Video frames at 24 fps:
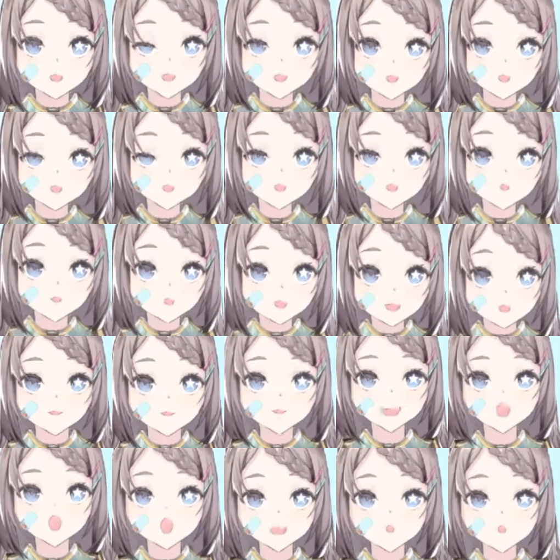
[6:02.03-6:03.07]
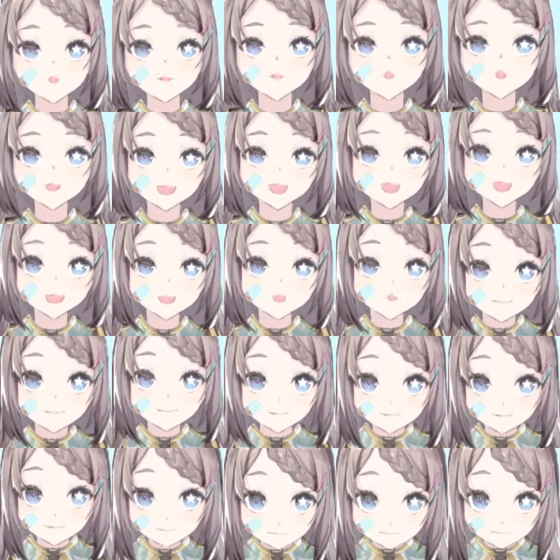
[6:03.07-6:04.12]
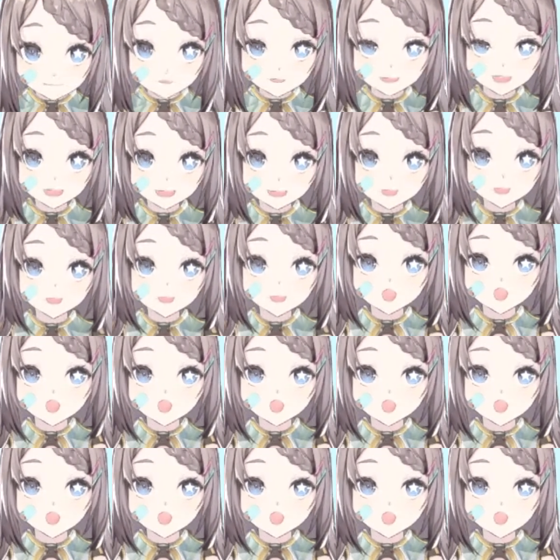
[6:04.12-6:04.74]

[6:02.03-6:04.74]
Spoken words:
Once you have them in there, say